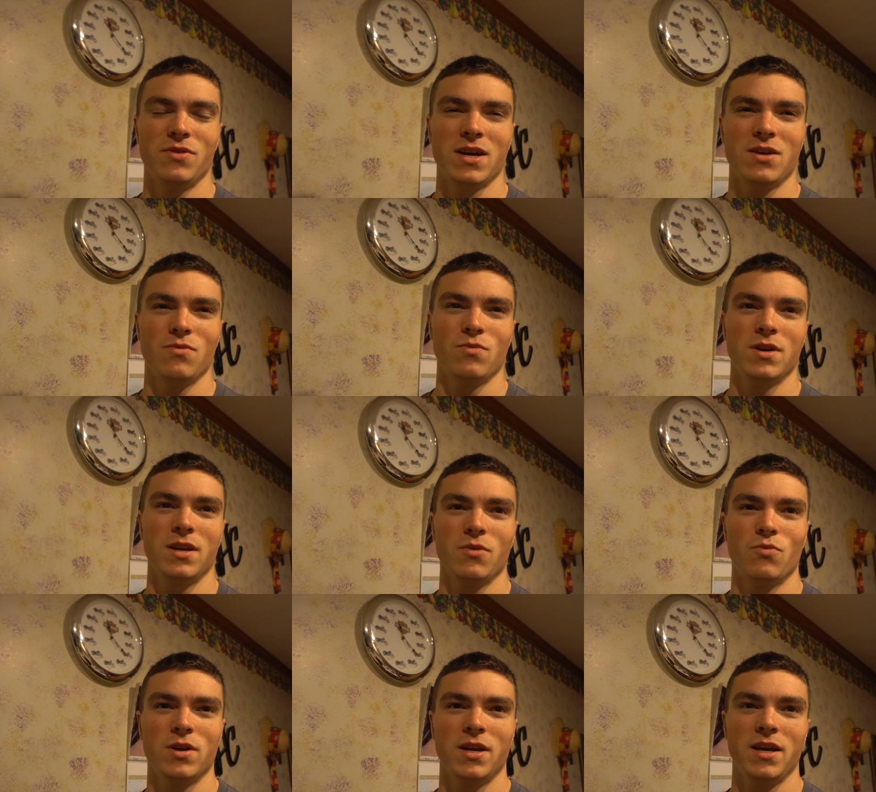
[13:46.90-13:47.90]
Speaker 1: you count one
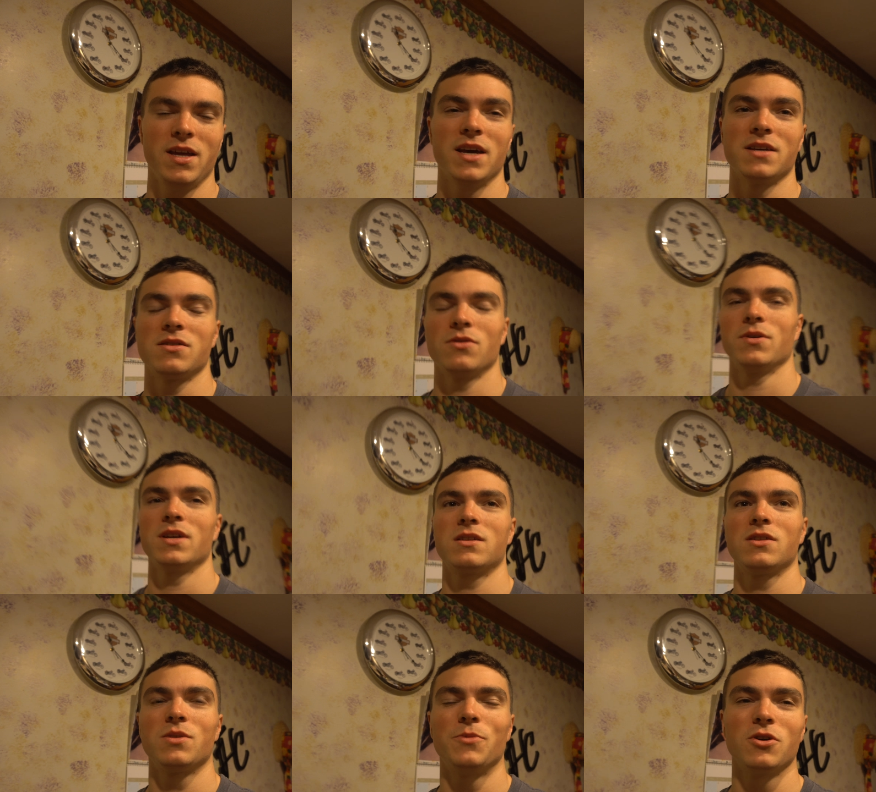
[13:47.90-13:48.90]
day? Yeah, so
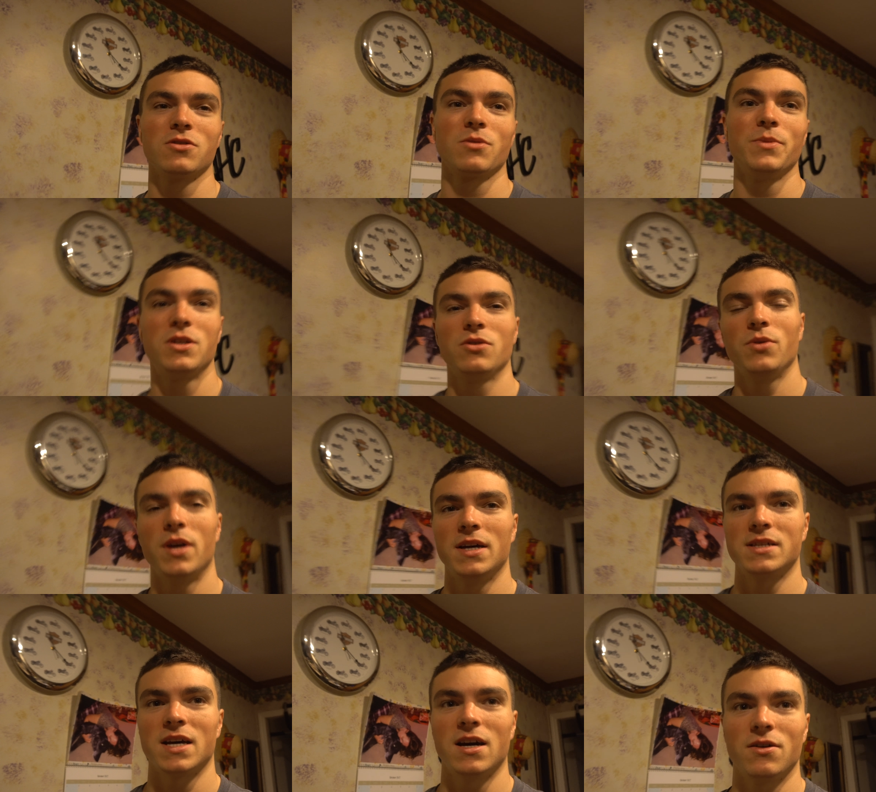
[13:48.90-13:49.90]
tomorrow's going to be 2
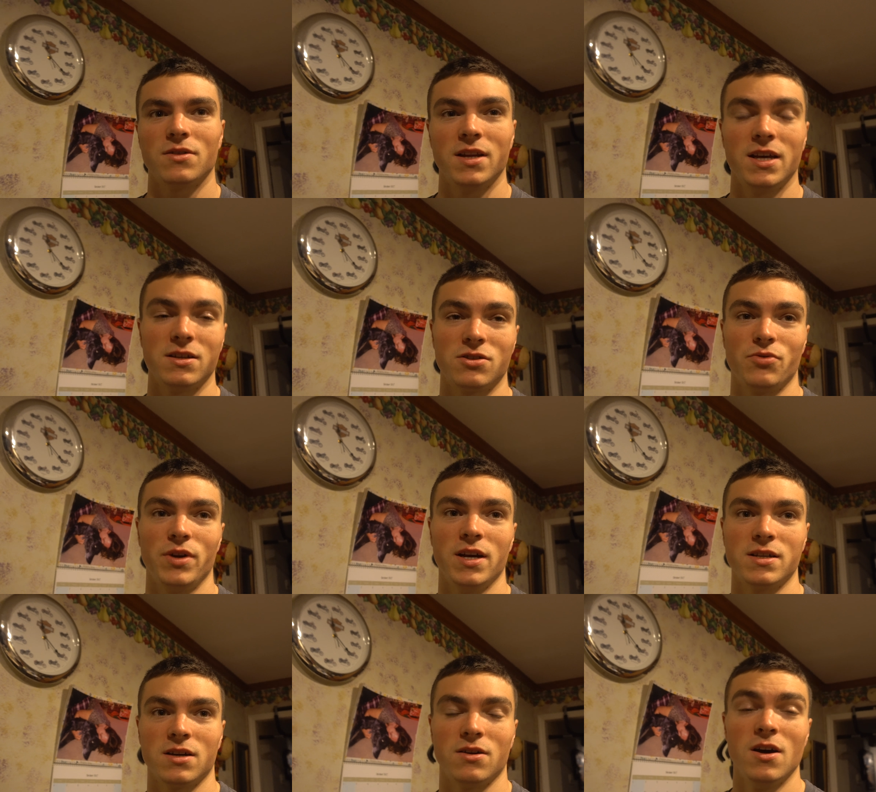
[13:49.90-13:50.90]
days out. Today's 3
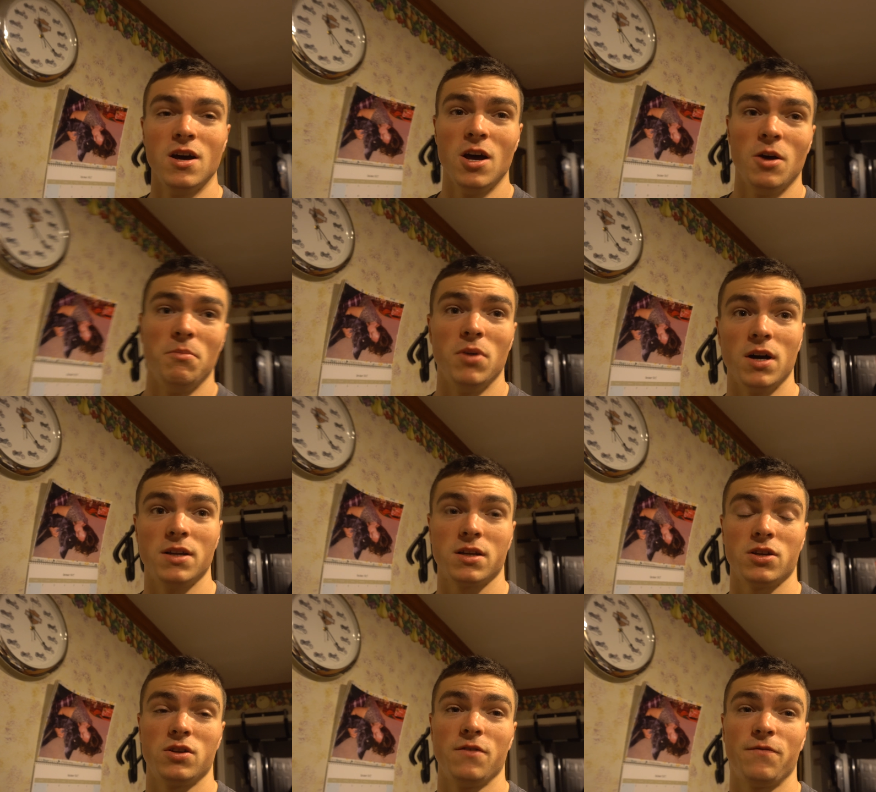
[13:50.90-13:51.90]
days out. But
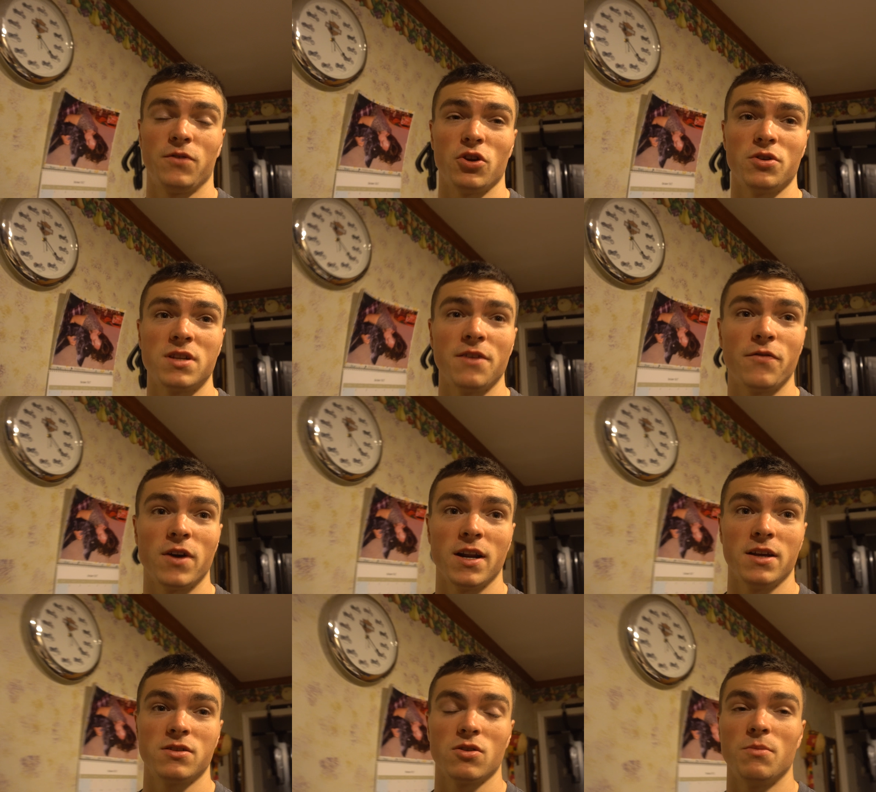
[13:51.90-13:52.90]
Thursday,
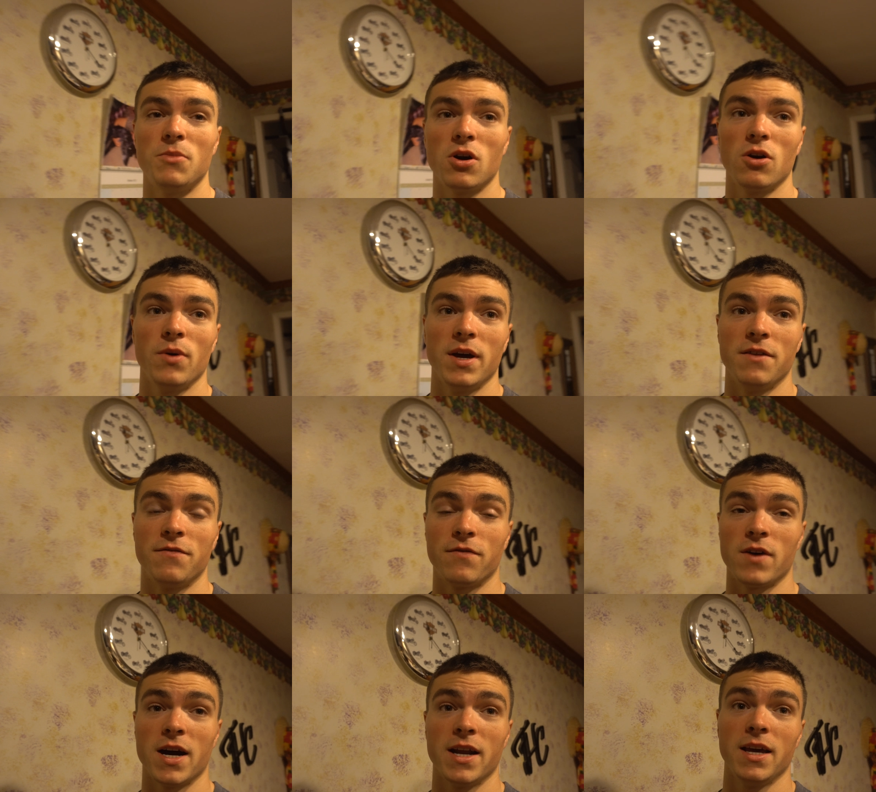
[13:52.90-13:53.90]
Friday, so tomorrow and
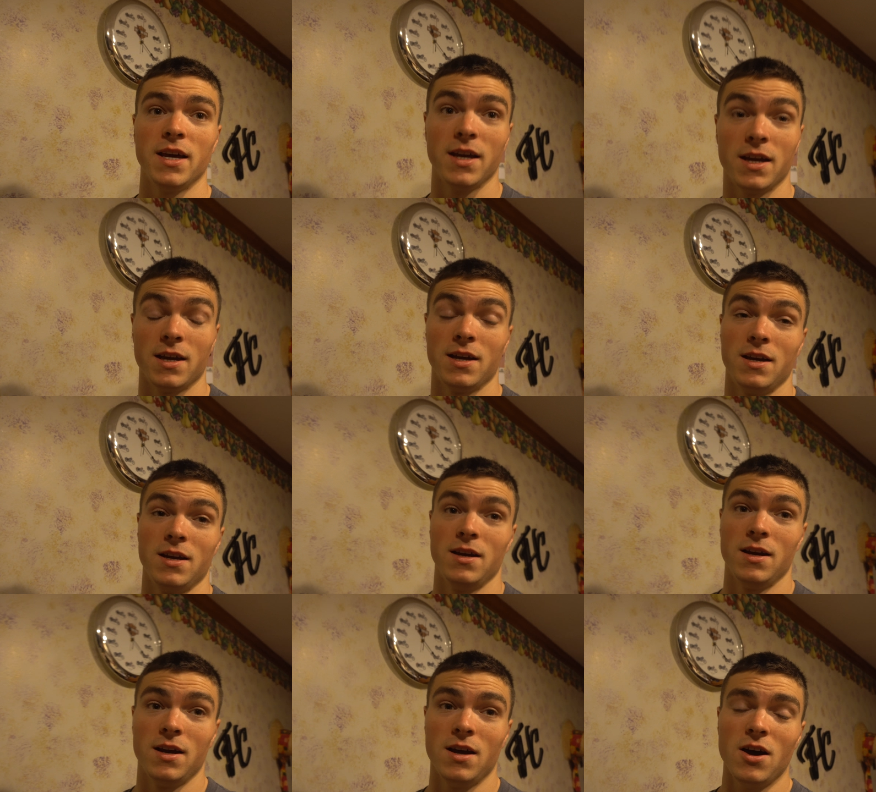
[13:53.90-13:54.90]
Friday
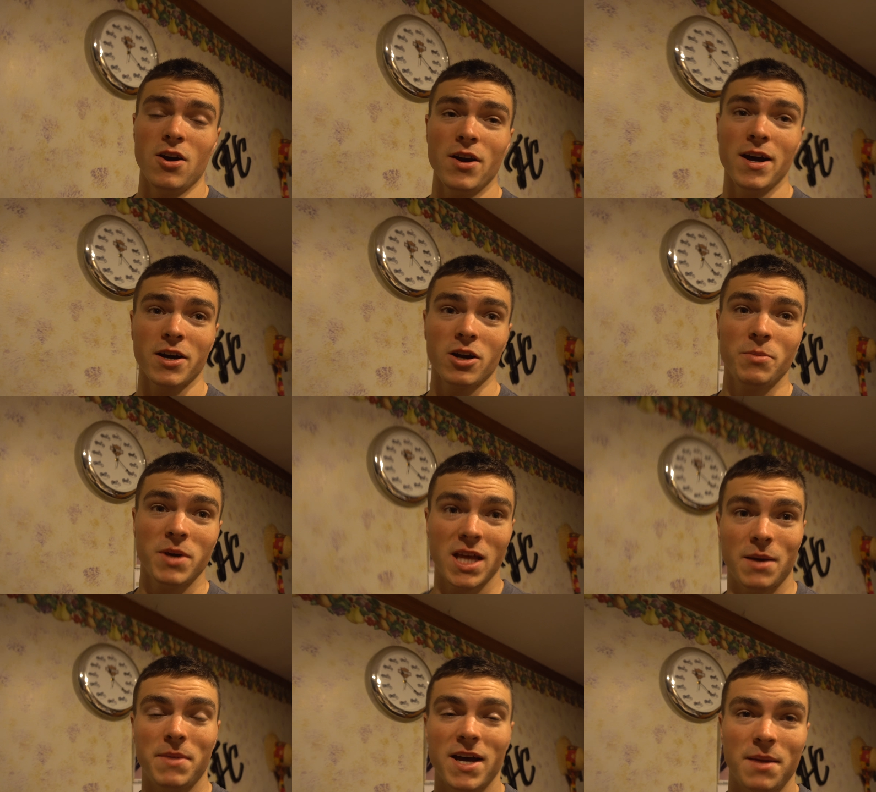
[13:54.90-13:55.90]
are not going to be
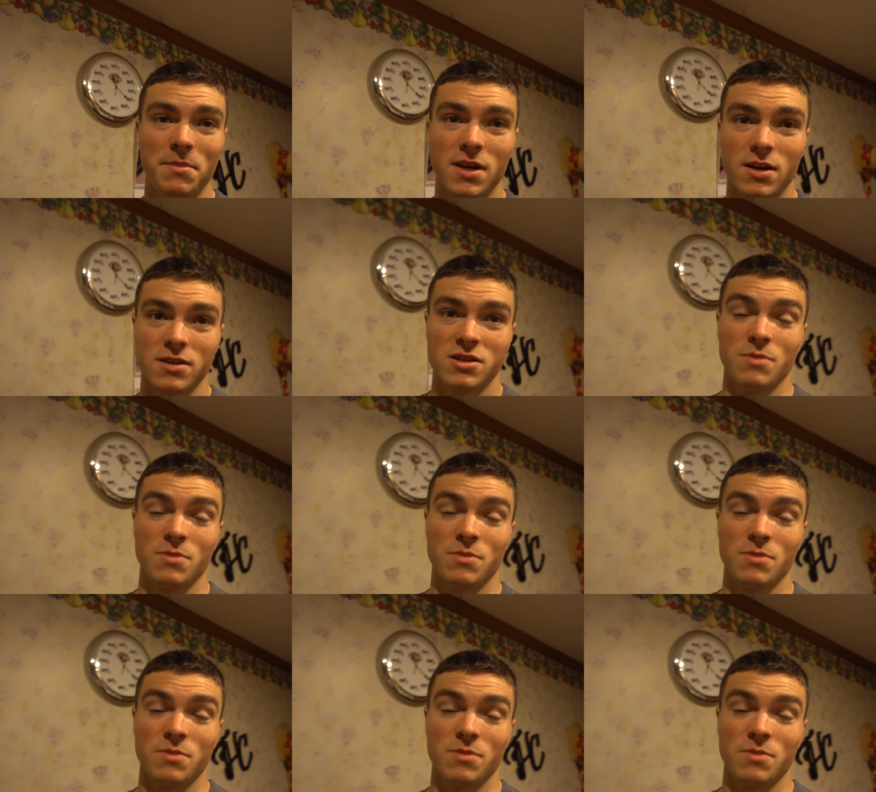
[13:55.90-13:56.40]
that bad, because